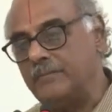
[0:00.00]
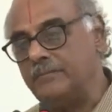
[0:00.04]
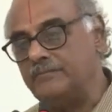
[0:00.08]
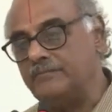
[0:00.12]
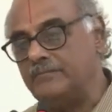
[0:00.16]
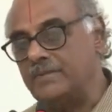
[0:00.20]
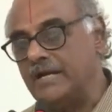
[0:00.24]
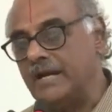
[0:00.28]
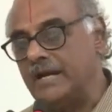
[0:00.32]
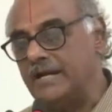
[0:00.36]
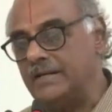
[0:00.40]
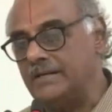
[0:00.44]

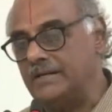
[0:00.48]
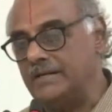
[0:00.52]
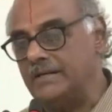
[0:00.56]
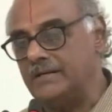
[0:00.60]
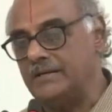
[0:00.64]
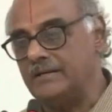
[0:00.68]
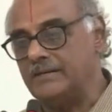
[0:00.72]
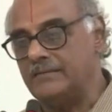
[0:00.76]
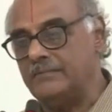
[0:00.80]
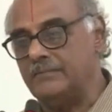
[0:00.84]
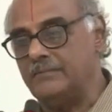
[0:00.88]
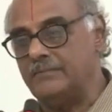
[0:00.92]
And
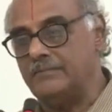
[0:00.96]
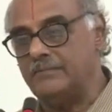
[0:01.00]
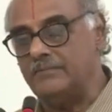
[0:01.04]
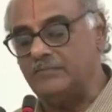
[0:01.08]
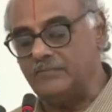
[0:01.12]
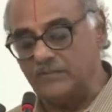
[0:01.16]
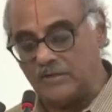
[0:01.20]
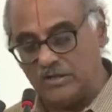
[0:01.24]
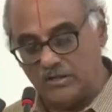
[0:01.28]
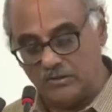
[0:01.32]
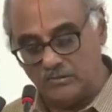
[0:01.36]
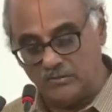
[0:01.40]

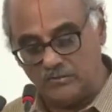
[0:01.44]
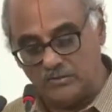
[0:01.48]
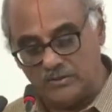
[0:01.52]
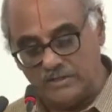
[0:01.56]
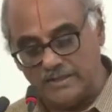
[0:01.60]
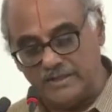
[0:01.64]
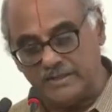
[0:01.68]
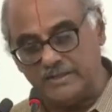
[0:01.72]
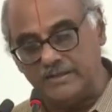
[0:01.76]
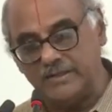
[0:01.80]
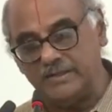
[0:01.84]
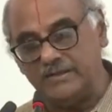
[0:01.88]
how
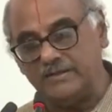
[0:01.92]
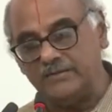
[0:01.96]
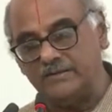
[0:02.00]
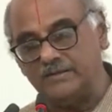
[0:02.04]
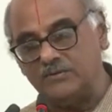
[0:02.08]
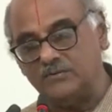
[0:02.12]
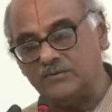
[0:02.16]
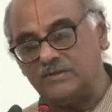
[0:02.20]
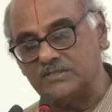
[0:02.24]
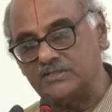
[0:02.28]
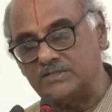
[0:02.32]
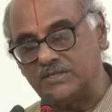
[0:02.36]

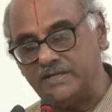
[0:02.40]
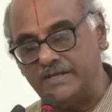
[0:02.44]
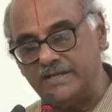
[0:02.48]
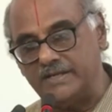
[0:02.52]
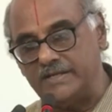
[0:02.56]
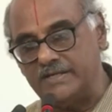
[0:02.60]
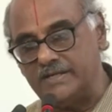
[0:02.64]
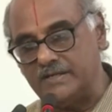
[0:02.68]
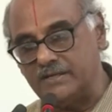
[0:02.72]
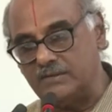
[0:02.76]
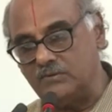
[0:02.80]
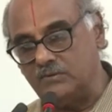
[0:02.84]
it was
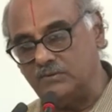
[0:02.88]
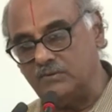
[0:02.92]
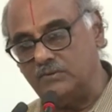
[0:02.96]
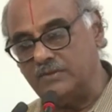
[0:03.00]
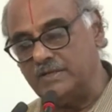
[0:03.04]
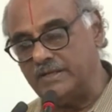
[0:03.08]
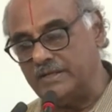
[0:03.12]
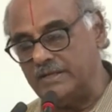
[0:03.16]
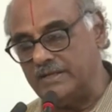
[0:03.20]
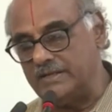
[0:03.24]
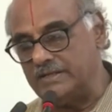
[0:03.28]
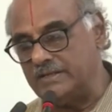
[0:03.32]
created, who
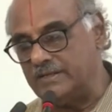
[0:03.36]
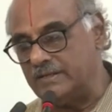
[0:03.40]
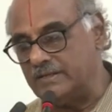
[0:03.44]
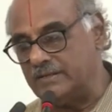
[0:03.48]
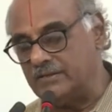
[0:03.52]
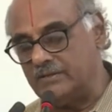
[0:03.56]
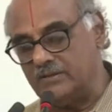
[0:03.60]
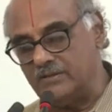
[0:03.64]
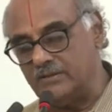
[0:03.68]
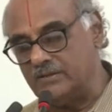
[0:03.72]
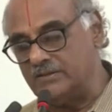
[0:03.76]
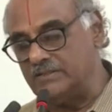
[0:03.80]
created,
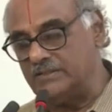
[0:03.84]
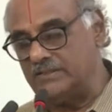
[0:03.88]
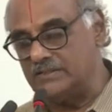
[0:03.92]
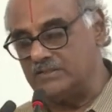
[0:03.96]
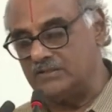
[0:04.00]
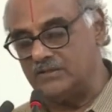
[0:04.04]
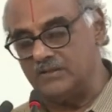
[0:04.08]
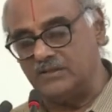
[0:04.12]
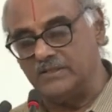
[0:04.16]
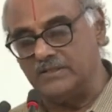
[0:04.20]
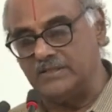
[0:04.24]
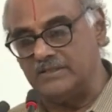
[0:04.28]
these
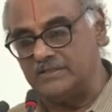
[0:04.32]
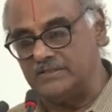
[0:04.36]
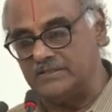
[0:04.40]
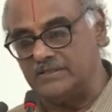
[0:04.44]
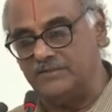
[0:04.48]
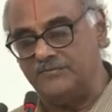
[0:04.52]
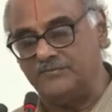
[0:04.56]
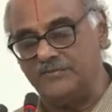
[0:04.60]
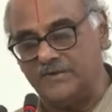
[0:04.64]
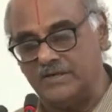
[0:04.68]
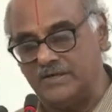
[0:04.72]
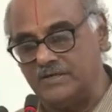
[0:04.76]
are all the
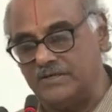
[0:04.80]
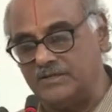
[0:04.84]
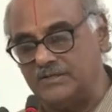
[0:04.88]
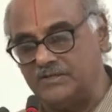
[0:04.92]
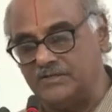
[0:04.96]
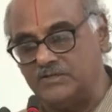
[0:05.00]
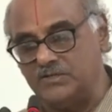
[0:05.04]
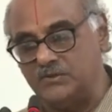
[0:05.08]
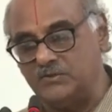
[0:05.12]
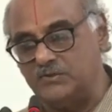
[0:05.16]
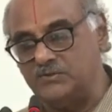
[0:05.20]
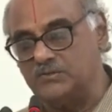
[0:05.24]
different
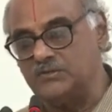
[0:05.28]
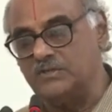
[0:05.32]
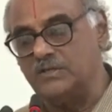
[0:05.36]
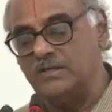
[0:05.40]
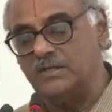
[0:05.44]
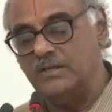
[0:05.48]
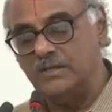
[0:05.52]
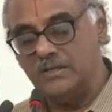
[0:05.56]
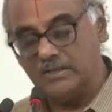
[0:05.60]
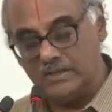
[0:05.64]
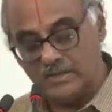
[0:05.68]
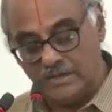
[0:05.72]
issues.
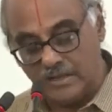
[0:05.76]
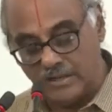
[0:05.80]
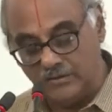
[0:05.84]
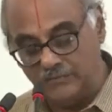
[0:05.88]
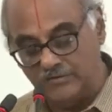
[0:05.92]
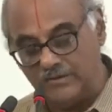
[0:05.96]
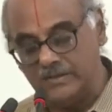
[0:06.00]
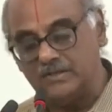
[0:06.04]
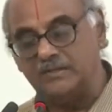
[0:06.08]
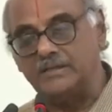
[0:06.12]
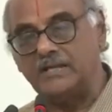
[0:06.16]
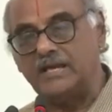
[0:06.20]
How
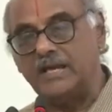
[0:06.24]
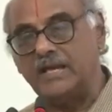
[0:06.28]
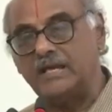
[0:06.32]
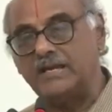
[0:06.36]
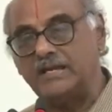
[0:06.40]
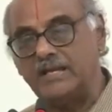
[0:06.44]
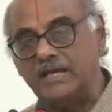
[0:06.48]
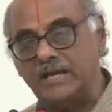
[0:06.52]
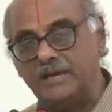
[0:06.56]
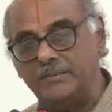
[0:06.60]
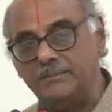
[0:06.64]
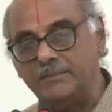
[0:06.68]
it can
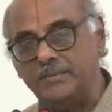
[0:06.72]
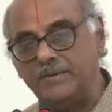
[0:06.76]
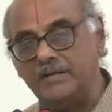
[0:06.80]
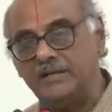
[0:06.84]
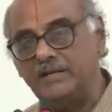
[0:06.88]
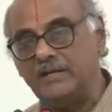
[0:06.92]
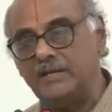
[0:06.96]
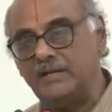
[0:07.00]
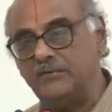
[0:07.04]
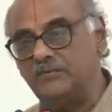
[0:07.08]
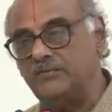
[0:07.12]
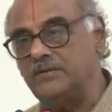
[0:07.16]

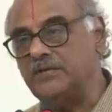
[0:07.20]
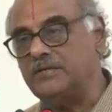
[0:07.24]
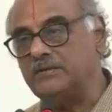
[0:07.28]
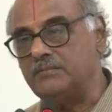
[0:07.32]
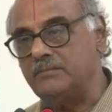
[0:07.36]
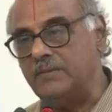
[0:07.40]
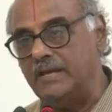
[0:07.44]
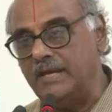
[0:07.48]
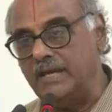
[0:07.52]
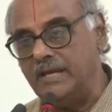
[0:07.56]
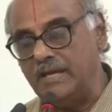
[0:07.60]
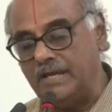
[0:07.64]
happen, how it
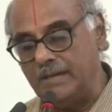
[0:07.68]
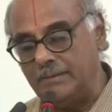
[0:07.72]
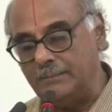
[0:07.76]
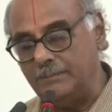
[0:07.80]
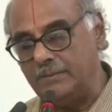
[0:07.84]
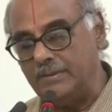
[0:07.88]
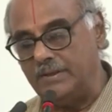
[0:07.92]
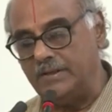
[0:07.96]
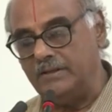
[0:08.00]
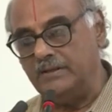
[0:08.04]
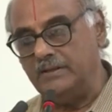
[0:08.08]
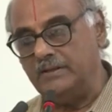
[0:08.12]
may
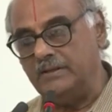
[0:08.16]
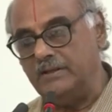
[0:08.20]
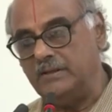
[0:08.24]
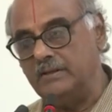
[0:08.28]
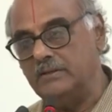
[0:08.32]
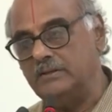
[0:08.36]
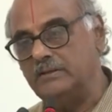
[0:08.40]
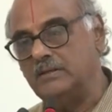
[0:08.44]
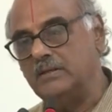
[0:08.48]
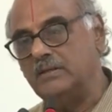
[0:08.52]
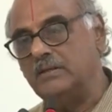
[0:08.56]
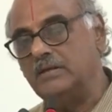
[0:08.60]
happen,
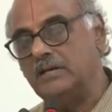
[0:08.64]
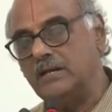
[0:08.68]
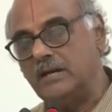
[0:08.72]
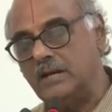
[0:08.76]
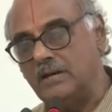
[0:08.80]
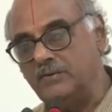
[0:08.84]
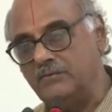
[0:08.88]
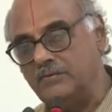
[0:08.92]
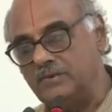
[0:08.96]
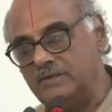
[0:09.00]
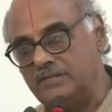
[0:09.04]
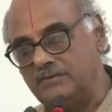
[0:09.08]

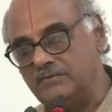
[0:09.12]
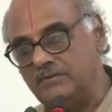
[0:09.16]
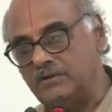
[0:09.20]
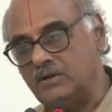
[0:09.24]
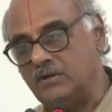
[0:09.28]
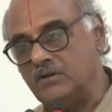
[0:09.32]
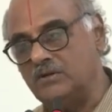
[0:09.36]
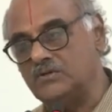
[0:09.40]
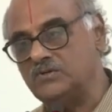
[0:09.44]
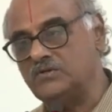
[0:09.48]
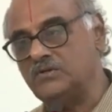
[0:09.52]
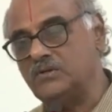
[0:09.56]
how it will
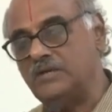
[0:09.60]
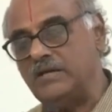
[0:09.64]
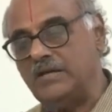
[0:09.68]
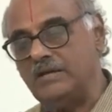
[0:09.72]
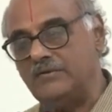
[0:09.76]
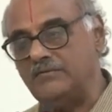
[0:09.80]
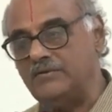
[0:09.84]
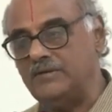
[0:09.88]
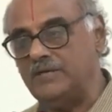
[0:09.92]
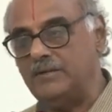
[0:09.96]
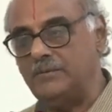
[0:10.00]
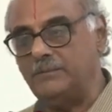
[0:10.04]
also
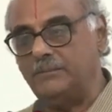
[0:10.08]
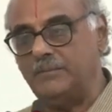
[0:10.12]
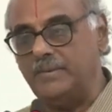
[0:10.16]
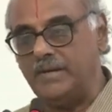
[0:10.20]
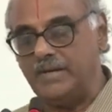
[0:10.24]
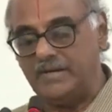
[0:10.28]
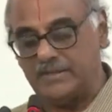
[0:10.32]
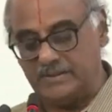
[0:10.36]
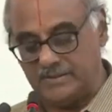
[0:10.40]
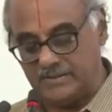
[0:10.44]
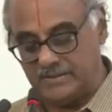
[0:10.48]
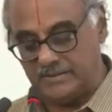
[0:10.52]
have an
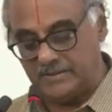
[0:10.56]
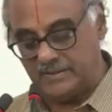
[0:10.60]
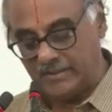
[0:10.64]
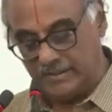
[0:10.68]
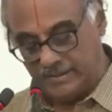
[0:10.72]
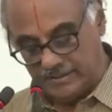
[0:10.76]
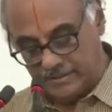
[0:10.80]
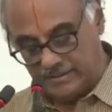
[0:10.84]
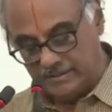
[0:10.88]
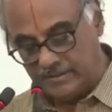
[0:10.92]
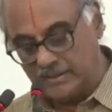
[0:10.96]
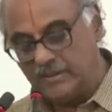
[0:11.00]
impact at
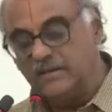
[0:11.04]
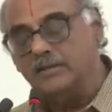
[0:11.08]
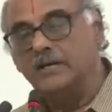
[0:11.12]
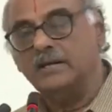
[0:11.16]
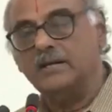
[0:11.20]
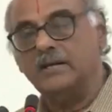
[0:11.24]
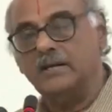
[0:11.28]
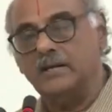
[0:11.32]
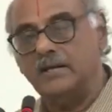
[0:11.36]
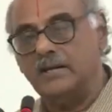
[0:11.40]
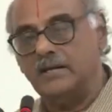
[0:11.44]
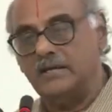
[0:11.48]
the
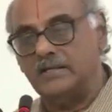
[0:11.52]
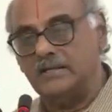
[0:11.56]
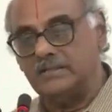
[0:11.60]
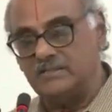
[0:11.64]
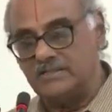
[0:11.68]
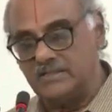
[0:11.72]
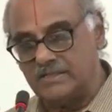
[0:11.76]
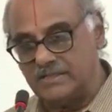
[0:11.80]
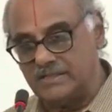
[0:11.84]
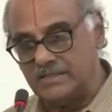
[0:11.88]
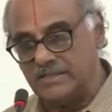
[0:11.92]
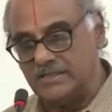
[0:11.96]

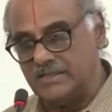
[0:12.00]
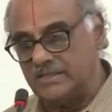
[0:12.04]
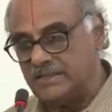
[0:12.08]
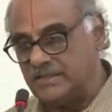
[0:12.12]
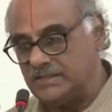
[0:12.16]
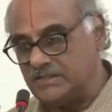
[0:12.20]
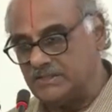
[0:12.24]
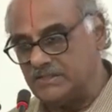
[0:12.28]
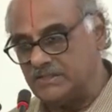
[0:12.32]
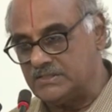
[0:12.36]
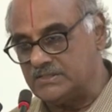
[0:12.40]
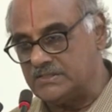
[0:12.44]
general
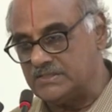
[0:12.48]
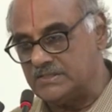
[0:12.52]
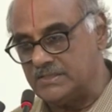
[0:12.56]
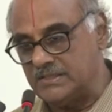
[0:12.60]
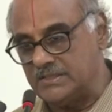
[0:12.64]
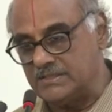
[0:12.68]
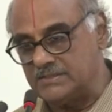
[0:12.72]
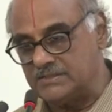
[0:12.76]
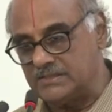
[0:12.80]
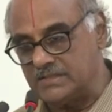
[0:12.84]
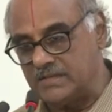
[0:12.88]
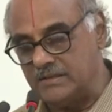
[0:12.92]
elections that
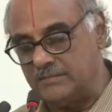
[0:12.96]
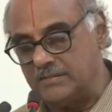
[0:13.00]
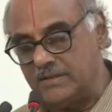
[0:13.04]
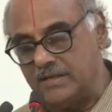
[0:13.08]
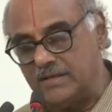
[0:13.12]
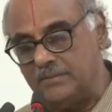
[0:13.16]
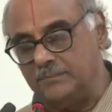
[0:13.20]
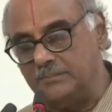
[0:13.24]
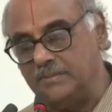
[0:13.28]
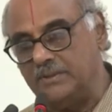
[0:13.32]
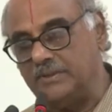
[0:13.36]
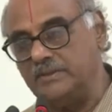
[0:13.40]
is coming
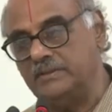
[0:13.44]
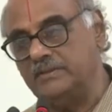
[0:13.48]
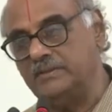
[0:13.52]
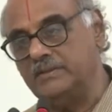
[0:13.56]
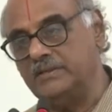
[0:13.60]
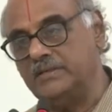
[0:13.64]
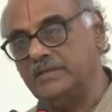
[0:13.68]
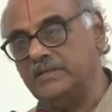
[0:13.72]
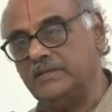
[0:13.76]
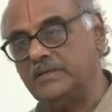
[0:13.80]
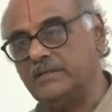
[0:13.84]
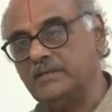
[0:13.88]
up in
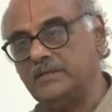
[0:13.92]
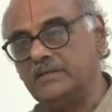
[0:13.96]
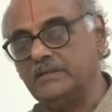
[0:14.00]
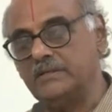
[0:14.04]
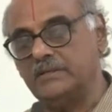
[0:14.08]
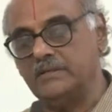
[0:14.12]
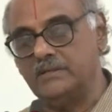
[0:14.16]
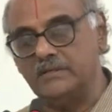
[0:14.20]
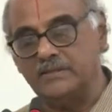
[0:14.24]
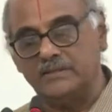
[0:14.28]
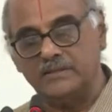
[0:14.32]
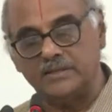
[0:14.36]

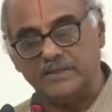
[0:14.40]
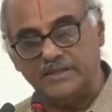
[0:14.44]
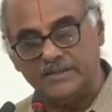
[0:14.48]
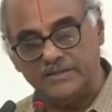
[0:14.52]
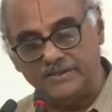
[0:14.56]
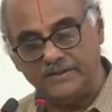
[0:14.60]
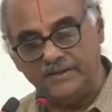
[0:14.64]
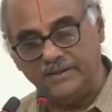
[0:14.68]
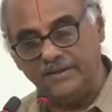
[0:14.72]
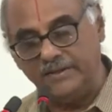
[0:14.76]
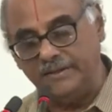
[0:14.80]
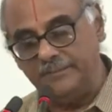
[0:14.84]
the
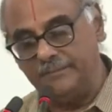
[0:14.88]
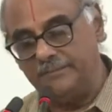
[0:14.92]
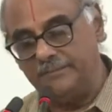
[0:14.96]
country.